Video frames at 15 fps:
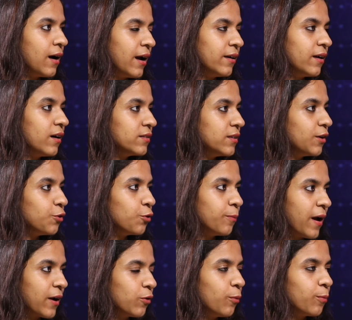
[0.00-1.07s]
and Other
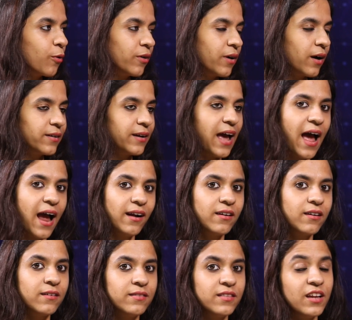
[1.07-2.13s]
Tobacco Product Act.